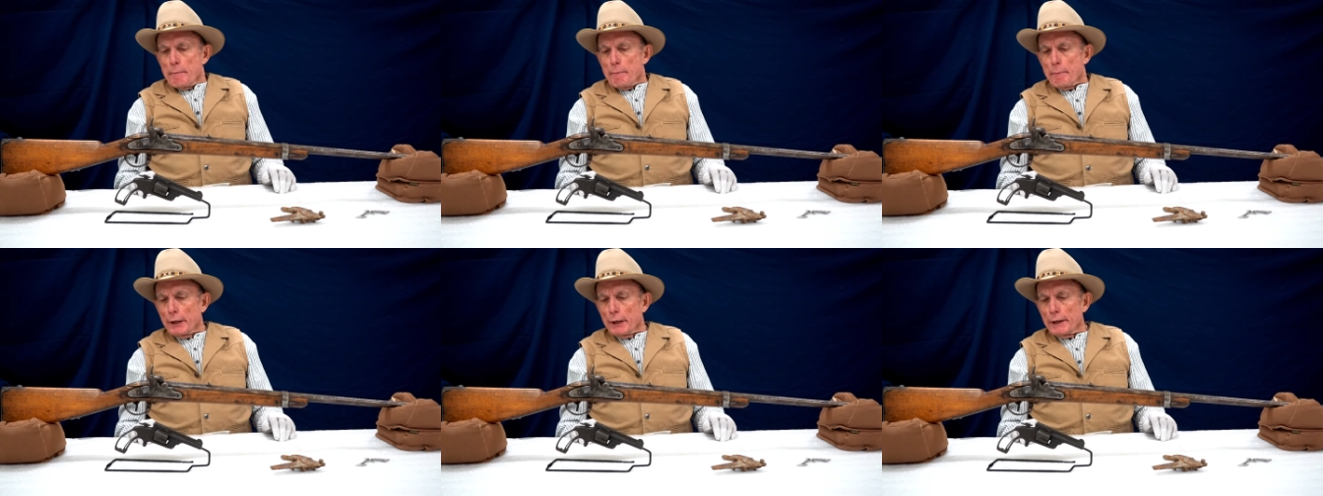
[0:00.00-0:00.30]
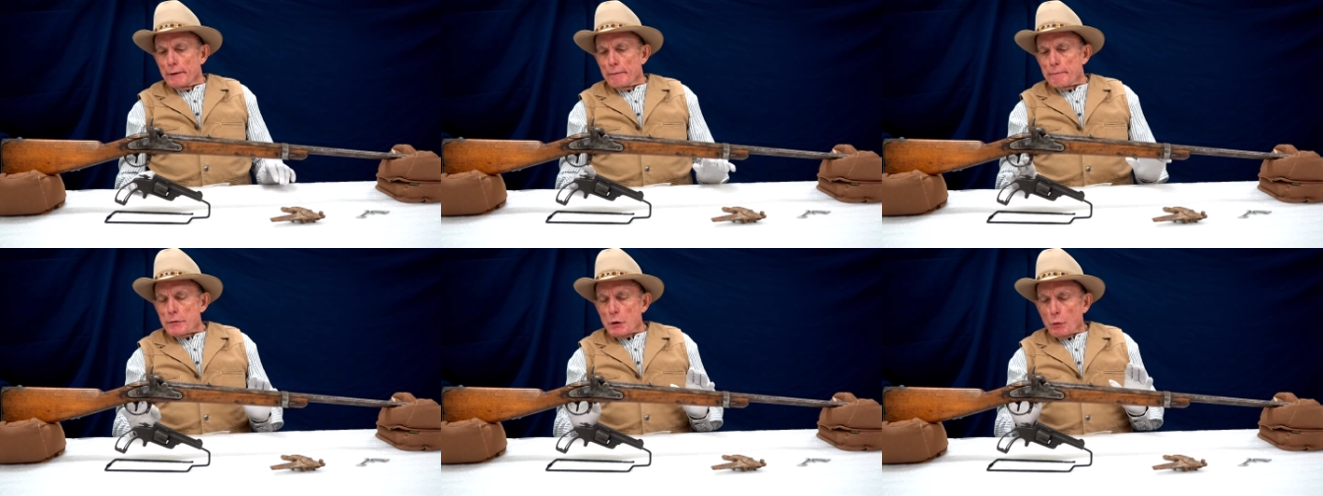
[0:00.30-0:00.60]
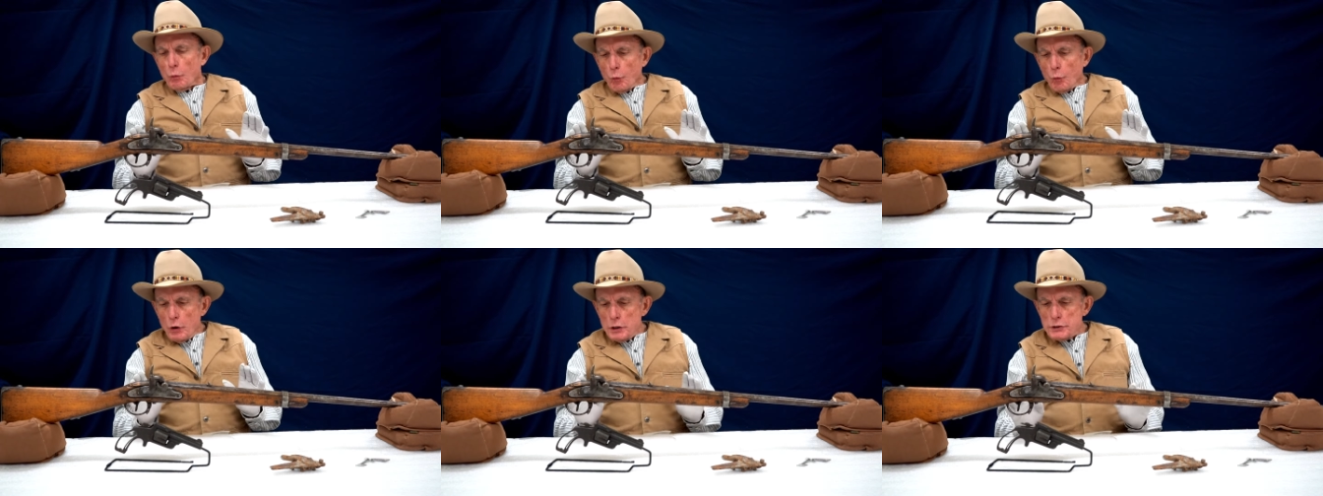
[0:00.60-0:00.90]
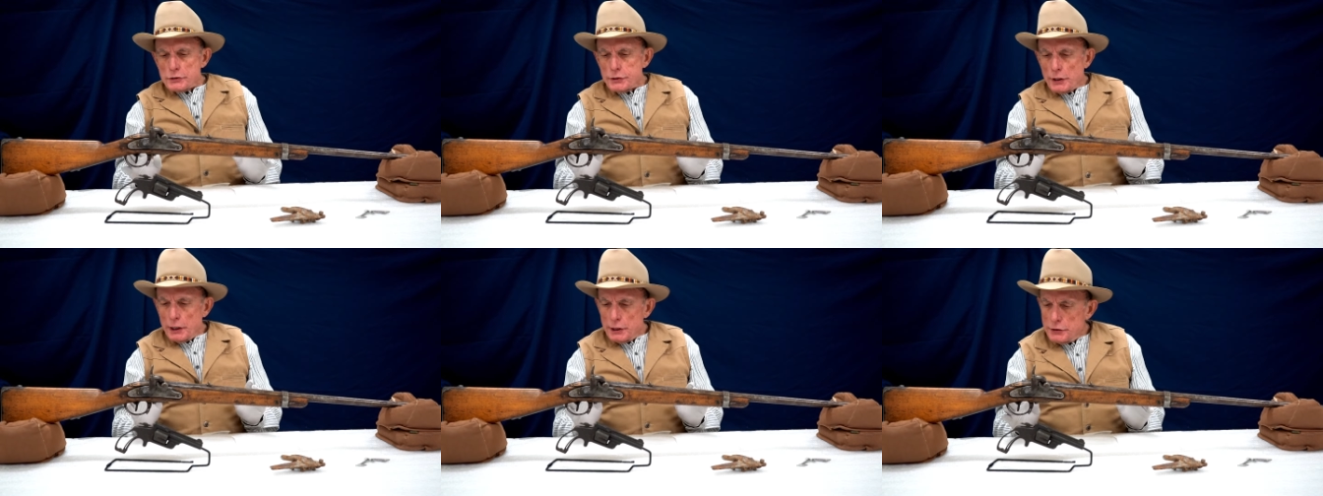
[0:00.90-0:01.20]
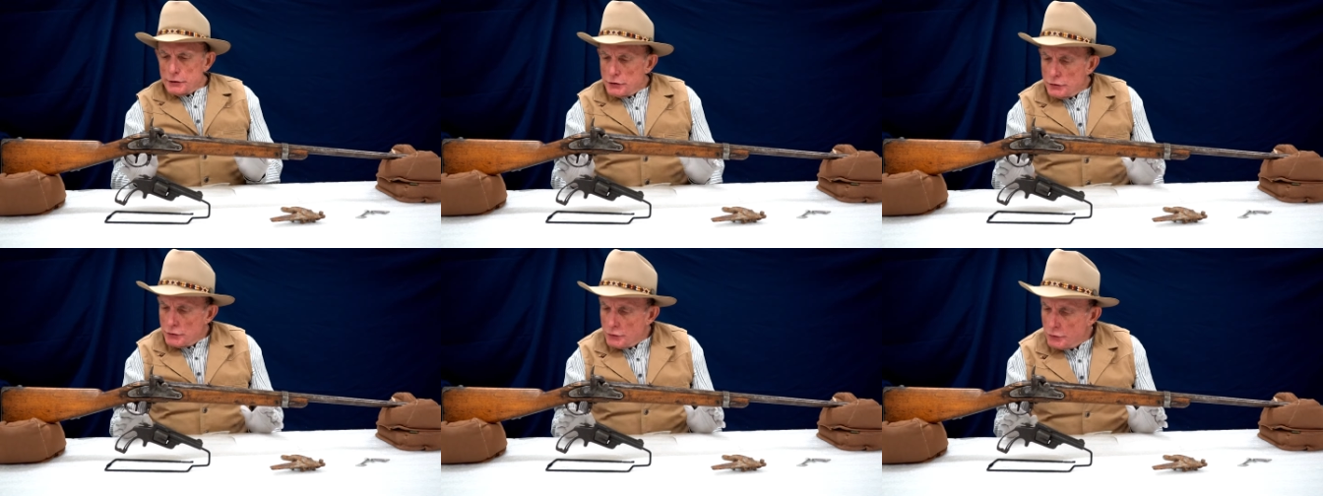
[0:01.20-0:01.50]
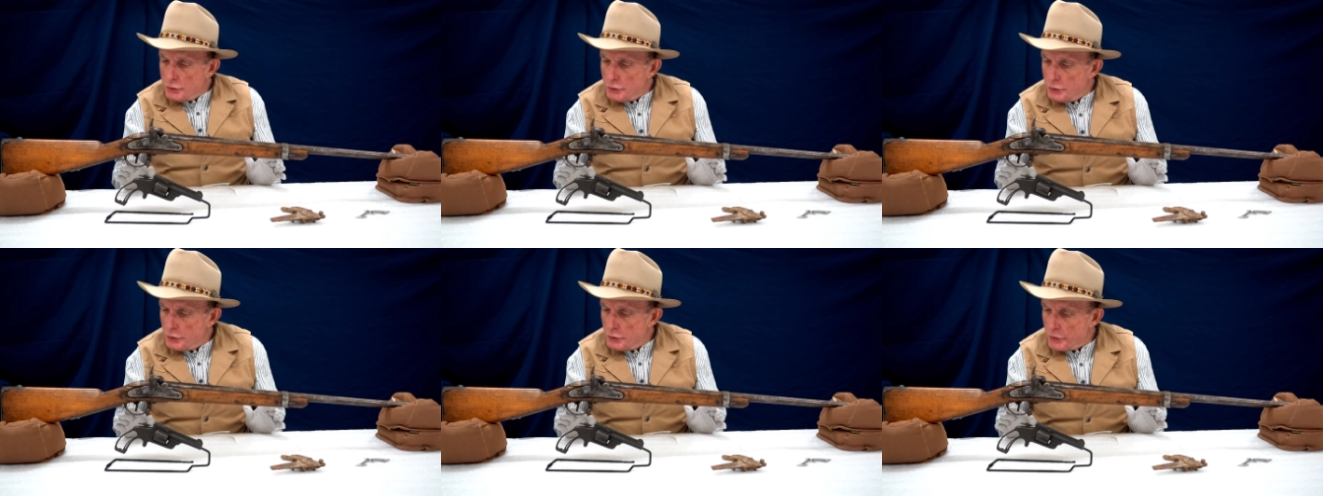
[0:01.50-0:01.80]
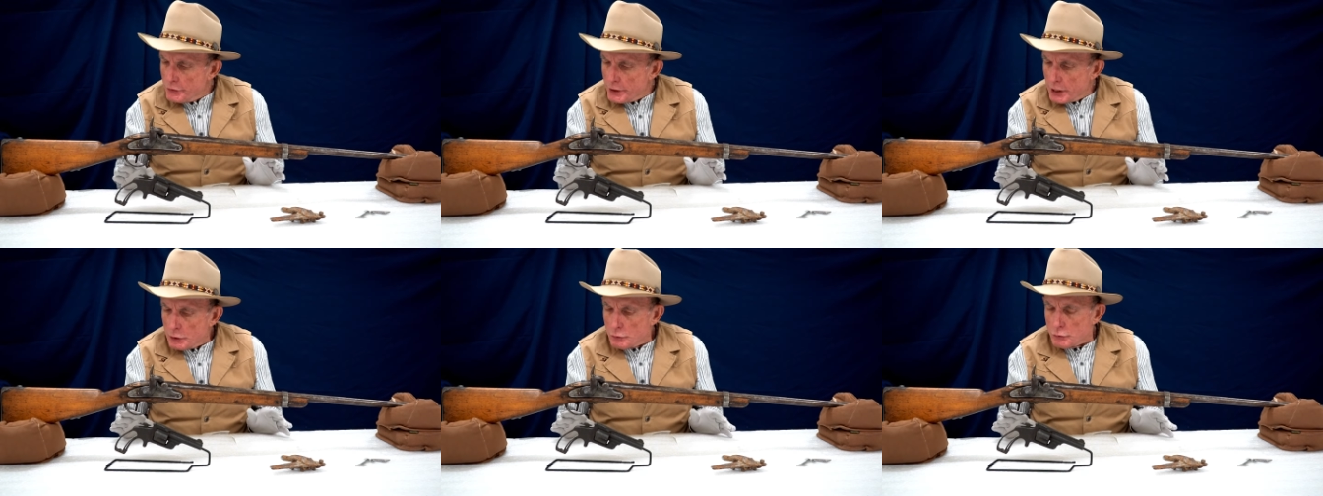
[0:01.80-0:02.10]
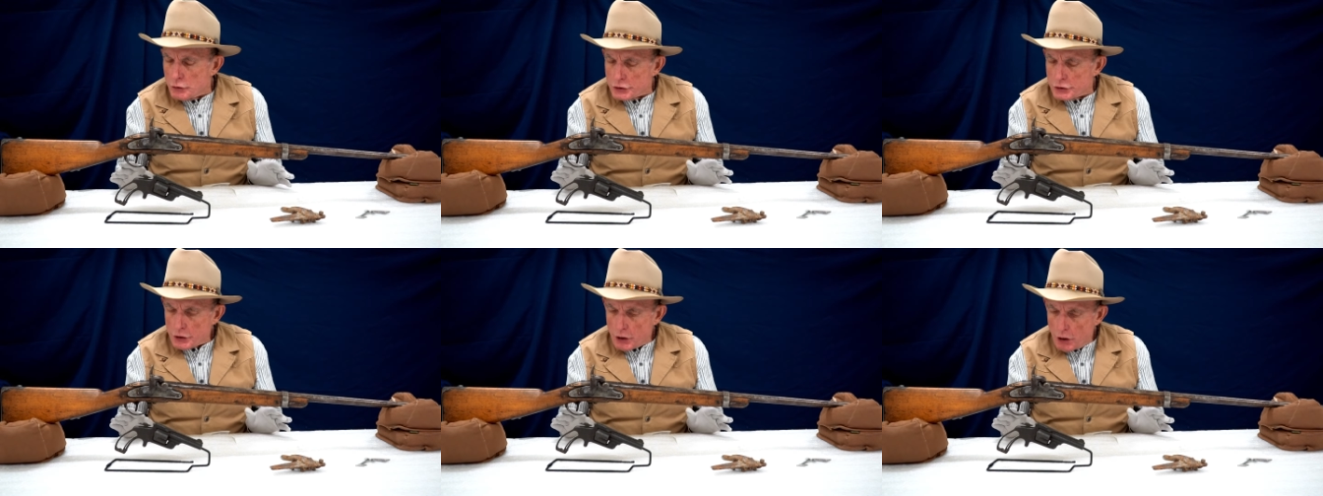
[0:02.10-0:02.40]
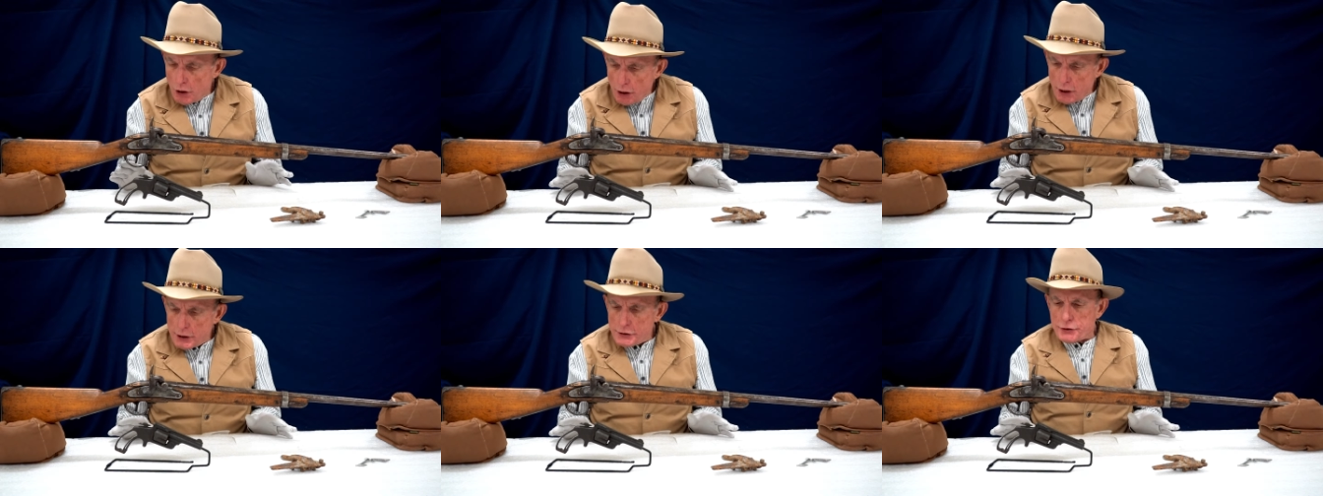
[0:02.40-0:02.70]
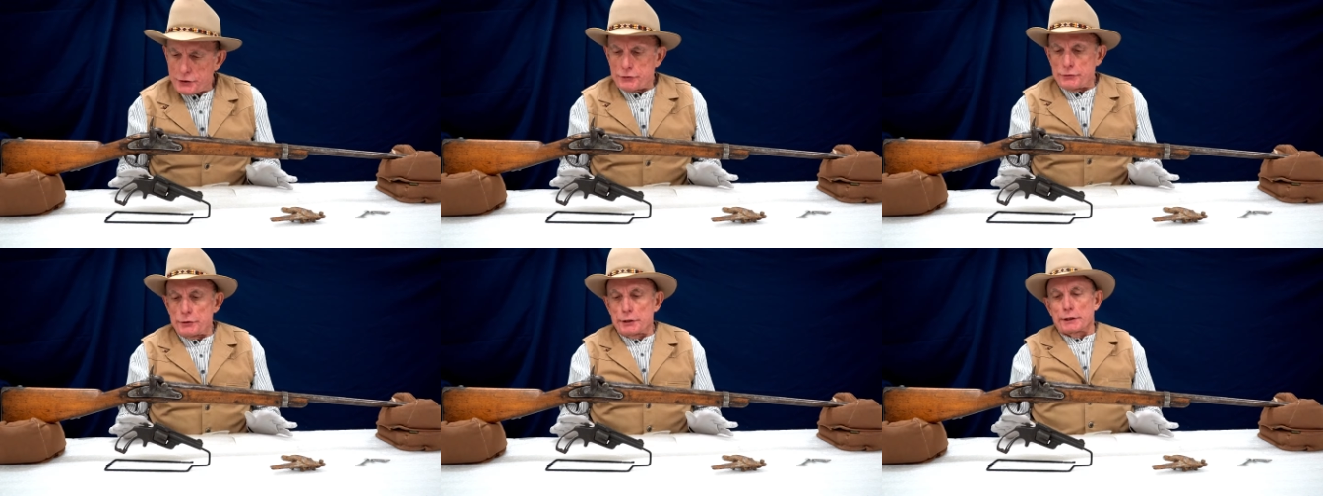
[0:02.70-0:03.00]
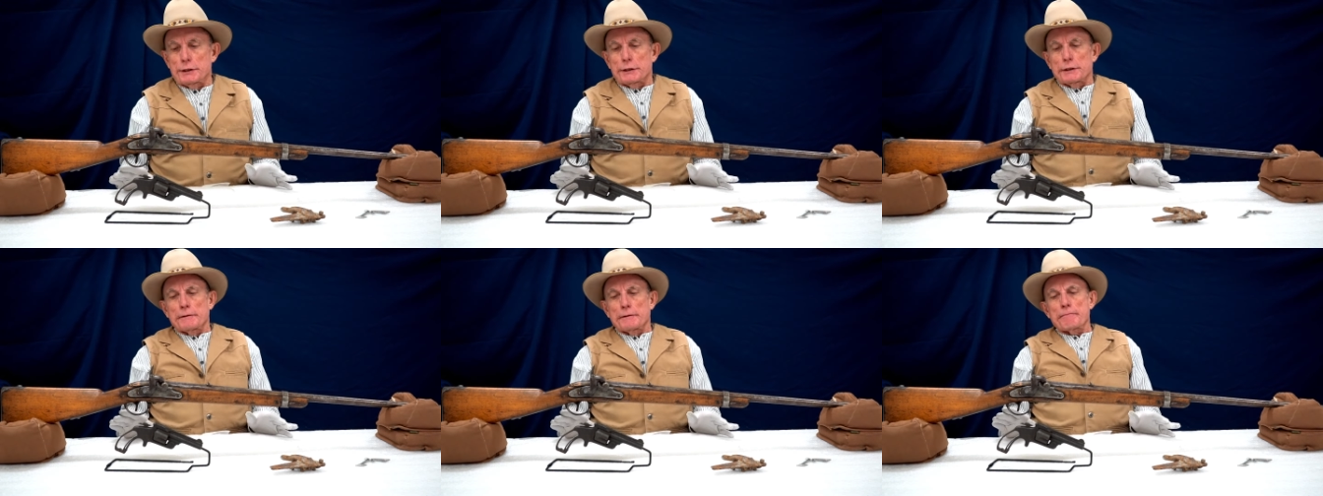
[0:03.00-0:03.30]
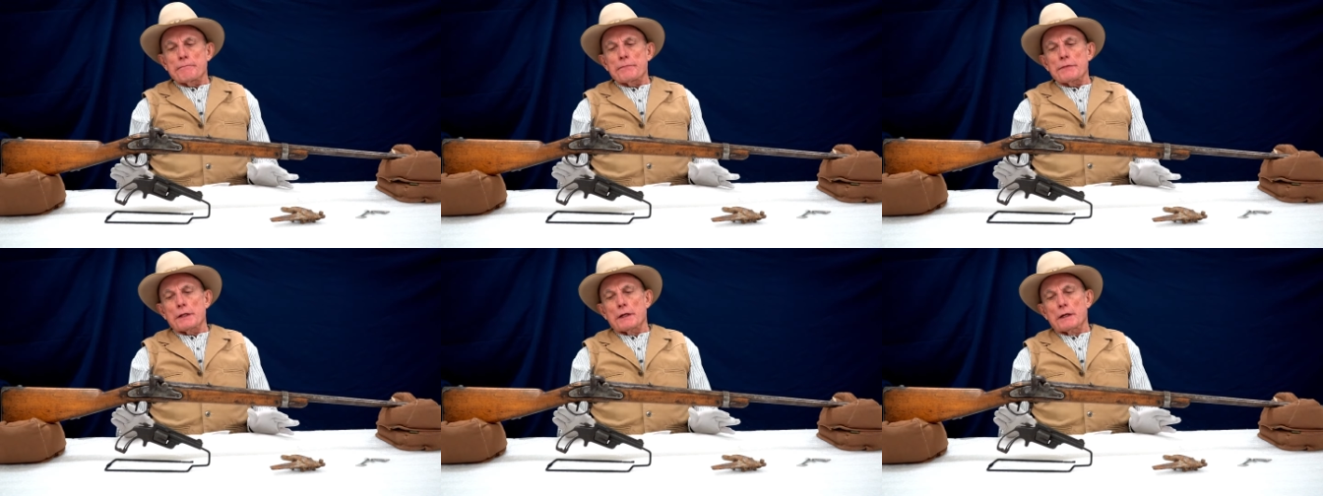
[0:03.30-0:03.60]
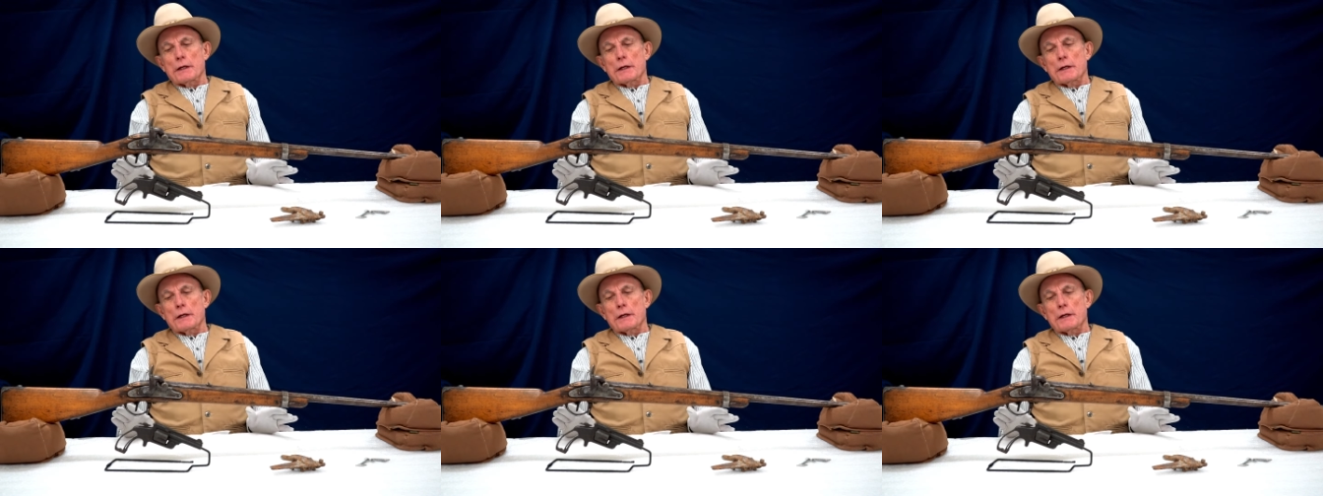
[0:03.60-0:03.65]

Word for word: But once I knew that it was Austrian,